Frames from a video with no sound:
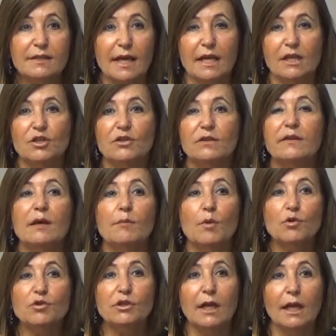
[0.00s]
stage, the
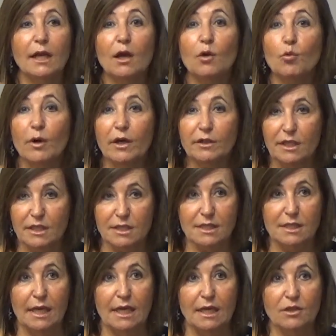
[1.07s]
emotional awareness
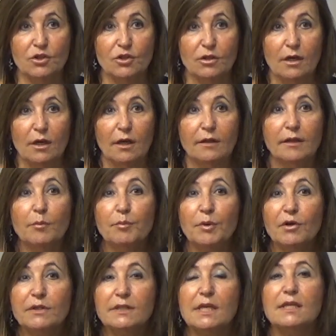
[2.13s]
stage, the
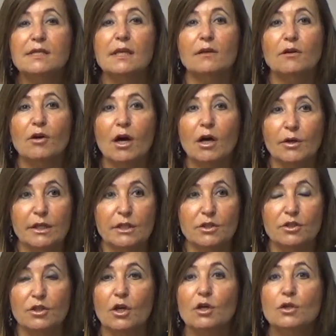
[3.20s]
parent is
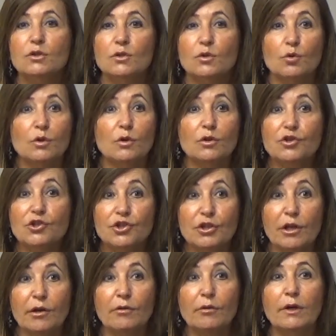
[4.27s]
encouraged to
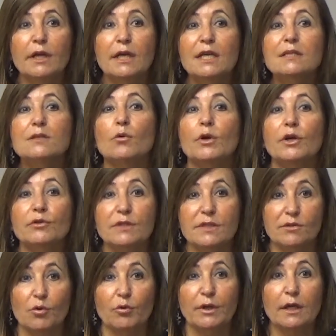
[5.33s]
share his or her
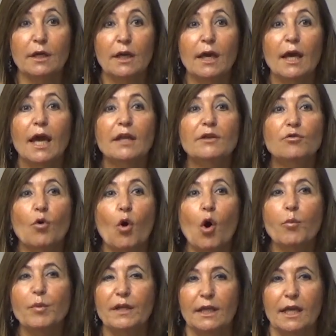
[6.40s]
story and to
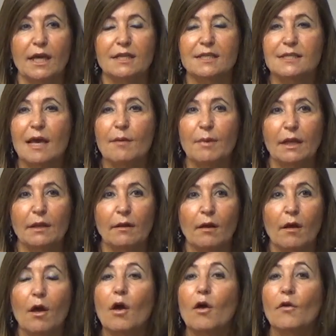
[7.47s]
openly examine
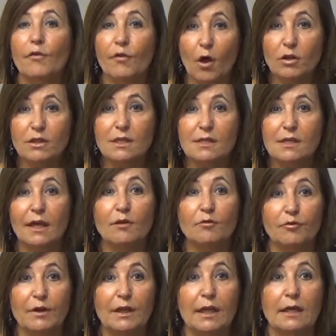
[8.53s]
thoughts and
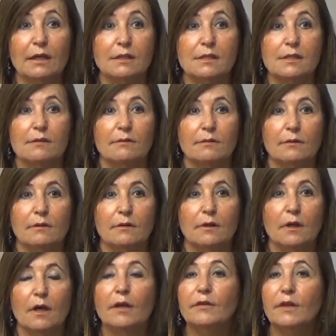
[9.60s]
feelings.
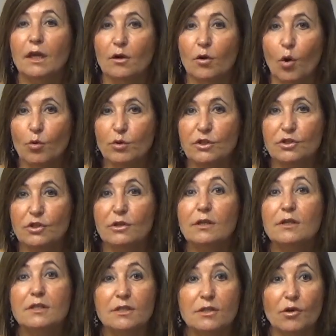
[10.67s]
The coach
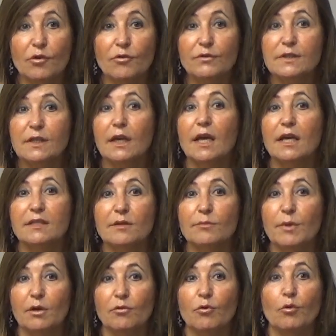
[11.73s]
serves as a
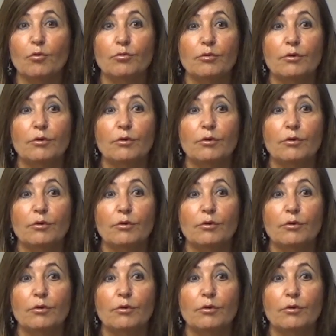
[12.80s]
mirror